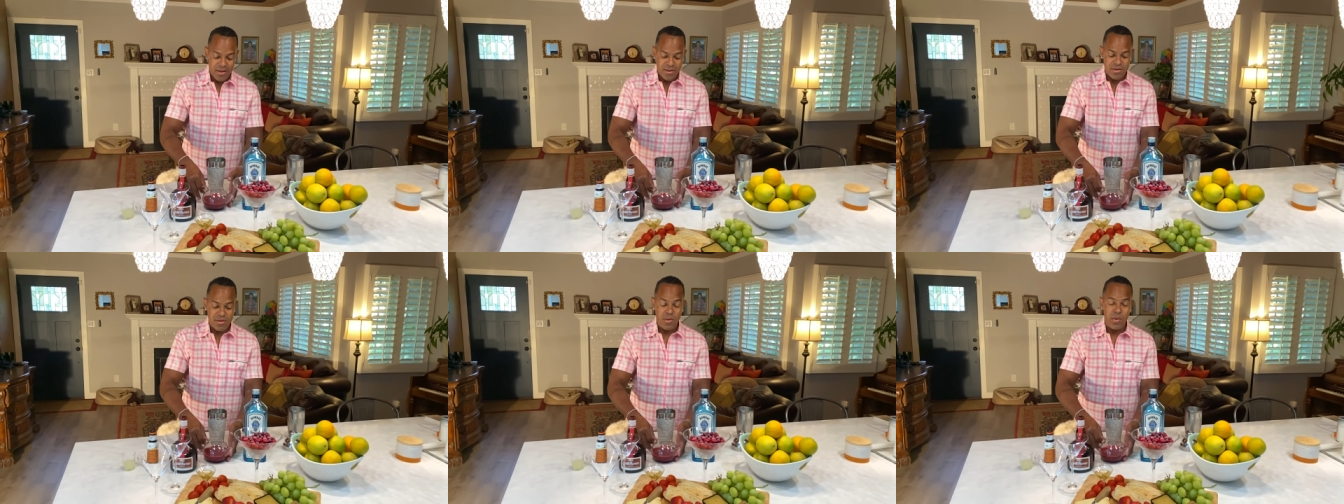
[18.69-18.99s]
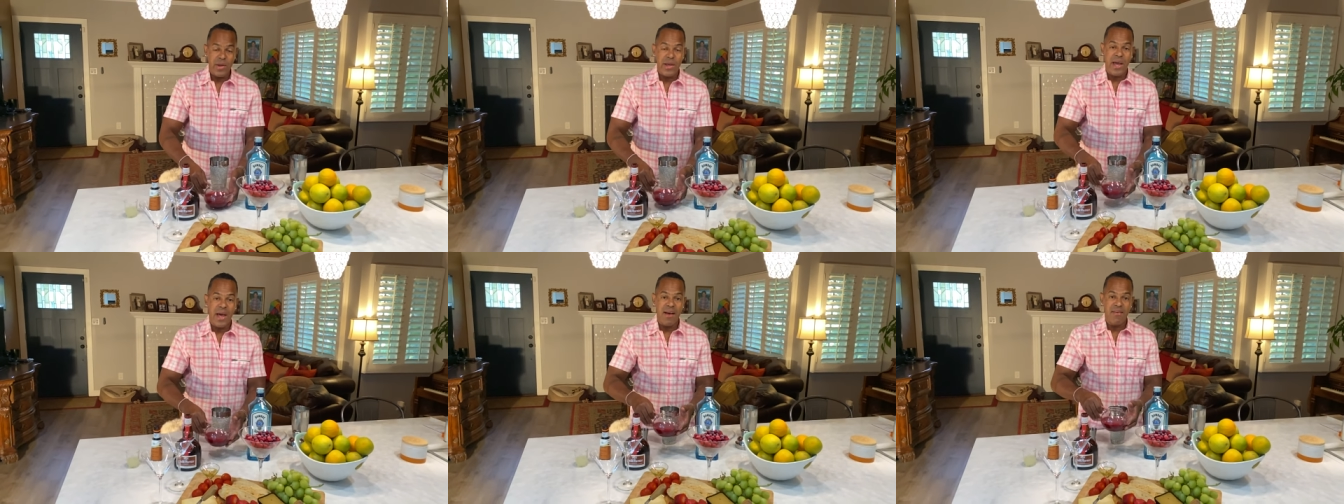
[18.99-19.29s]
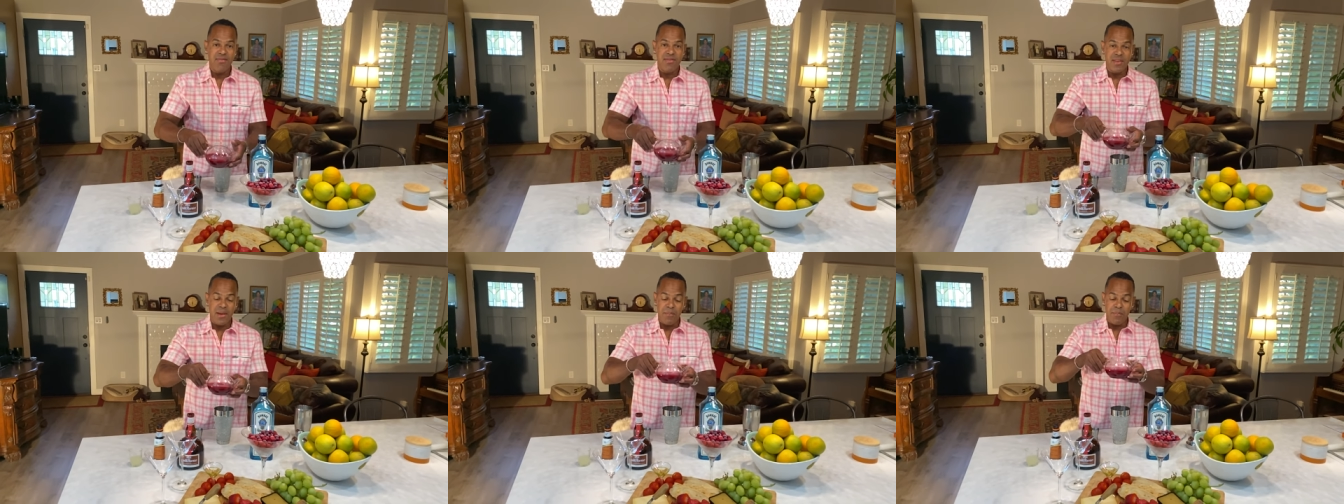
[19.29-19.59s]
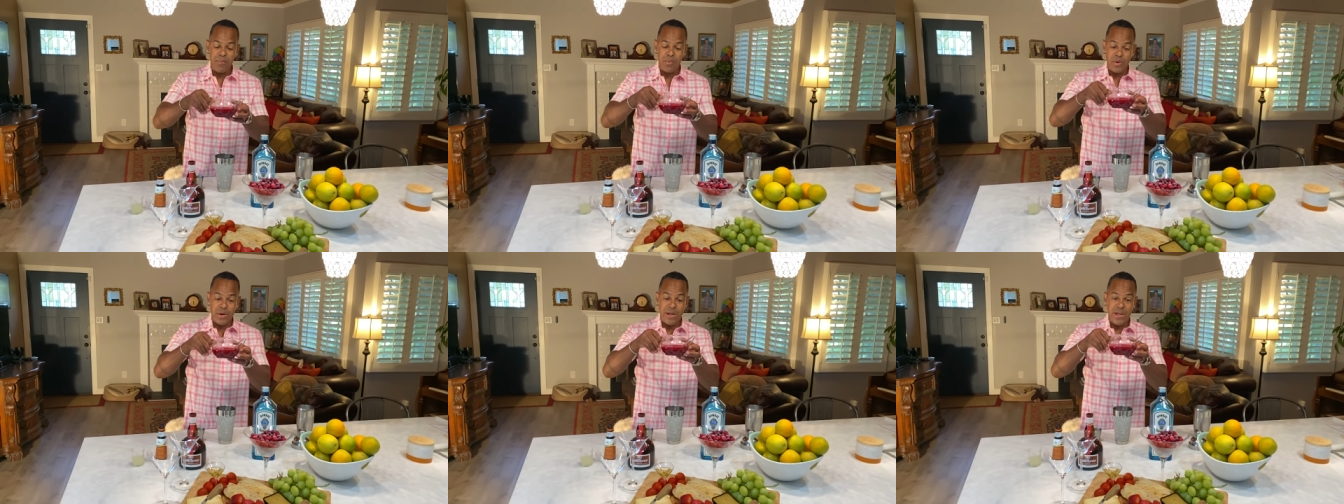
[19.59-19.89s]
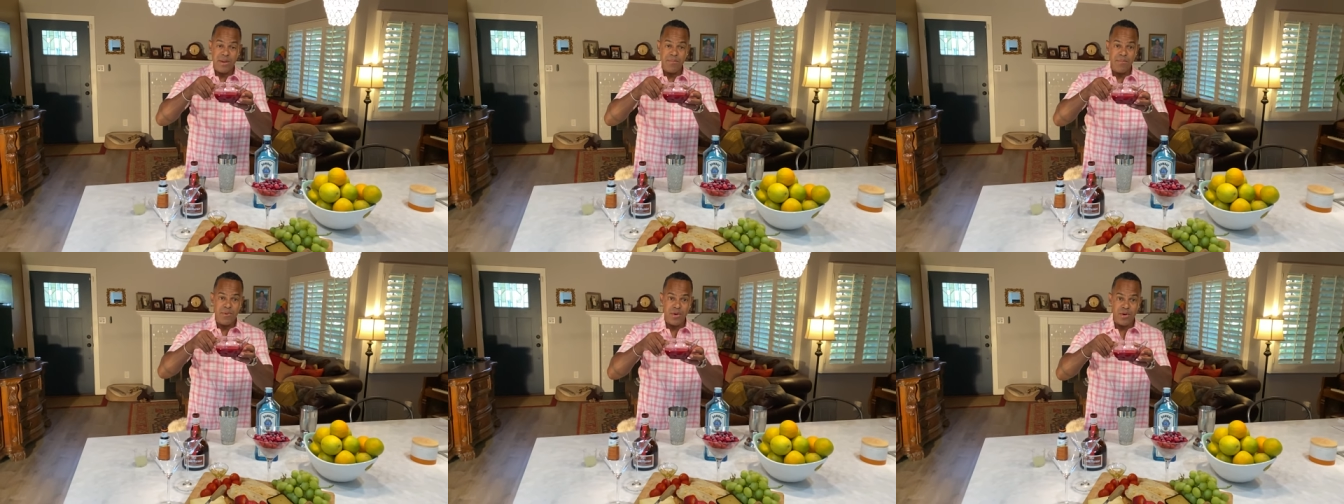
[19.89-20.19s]
So we have some
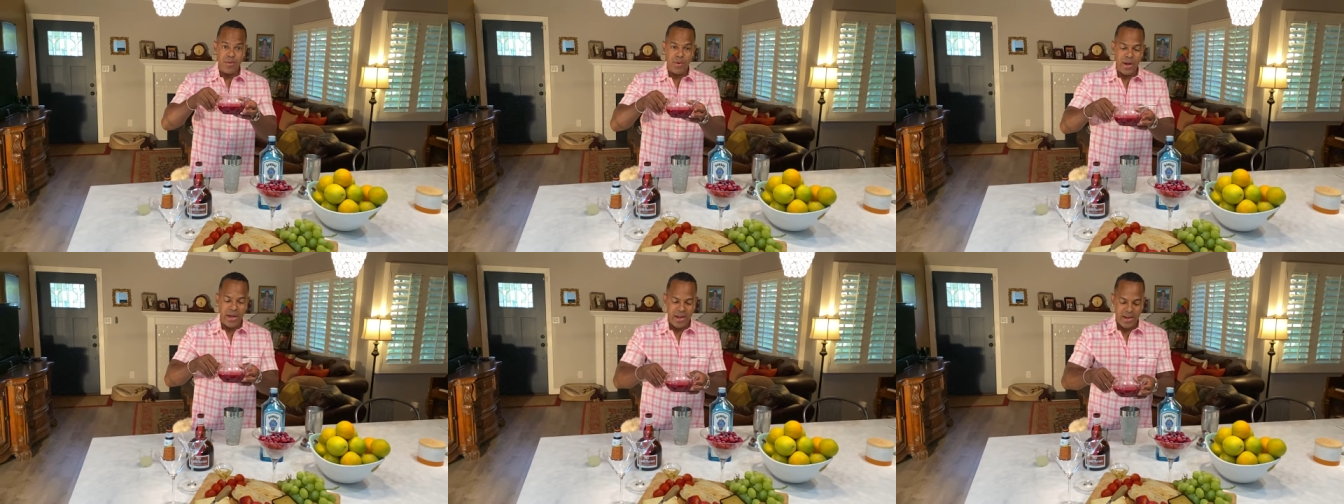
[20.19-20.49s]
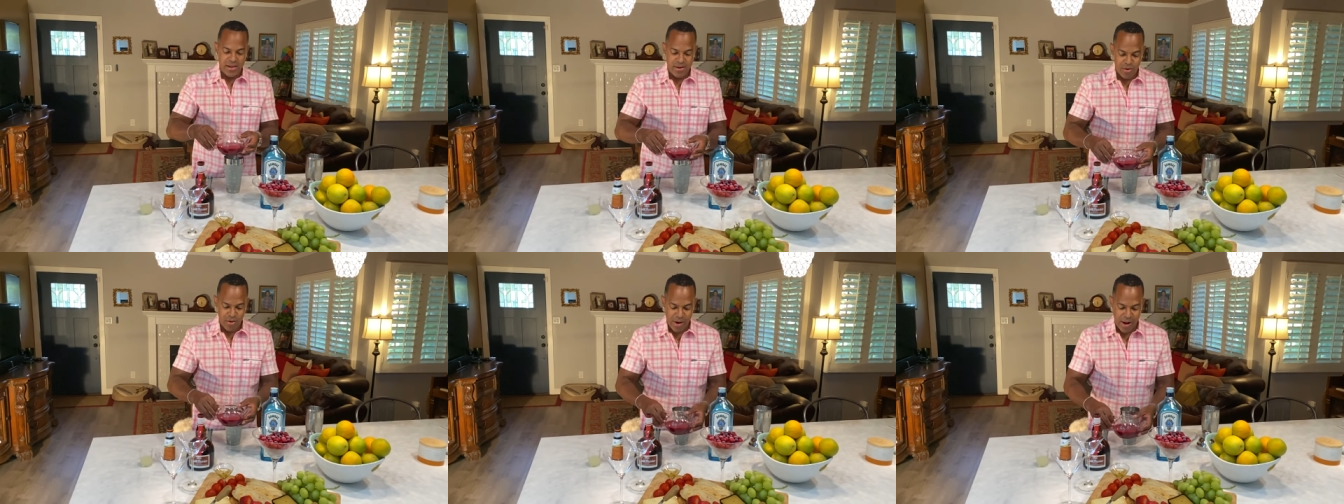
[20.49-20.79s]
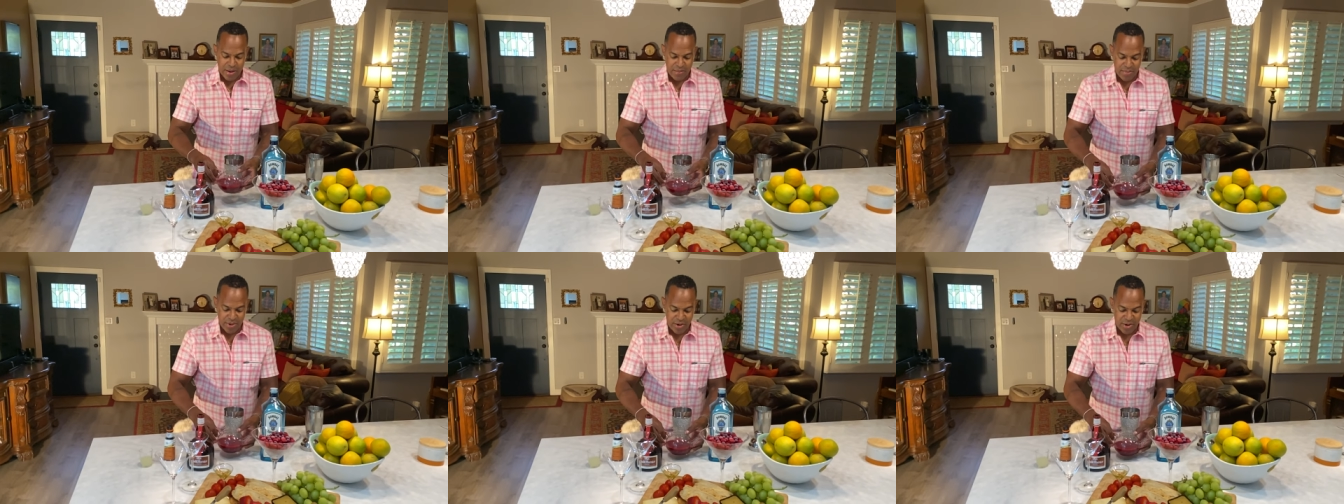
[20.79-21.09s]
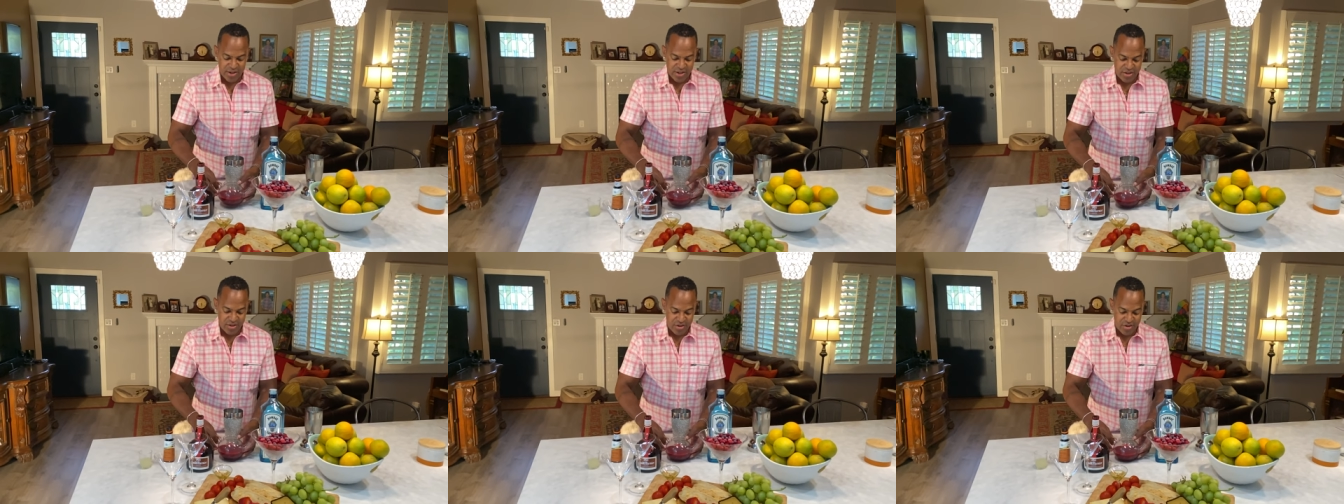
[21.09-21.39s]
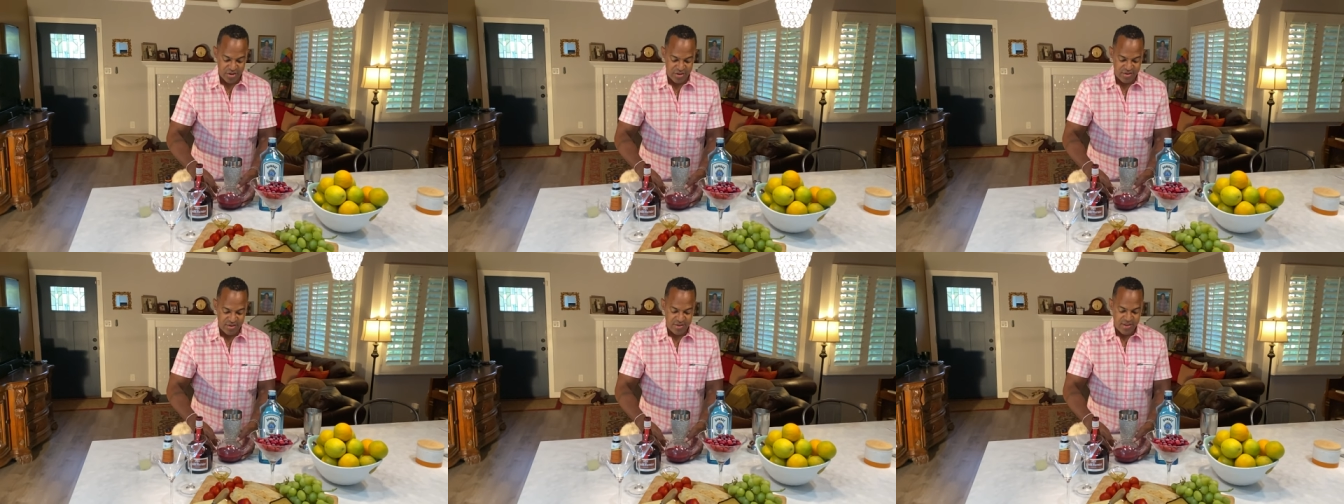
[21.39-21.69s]
pre-pureed cranberry
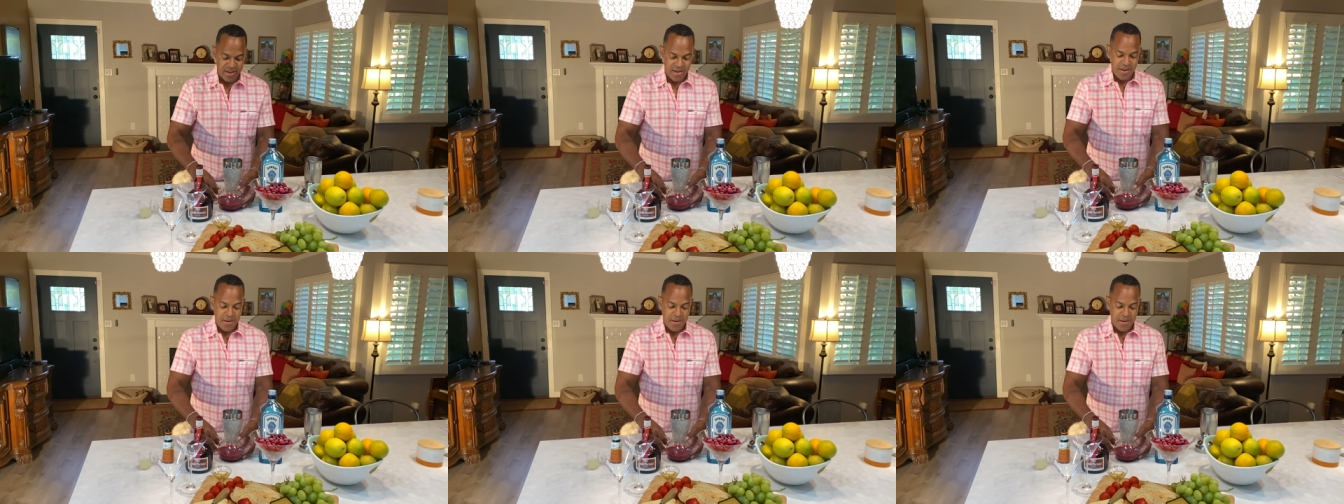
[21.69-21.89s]
juice,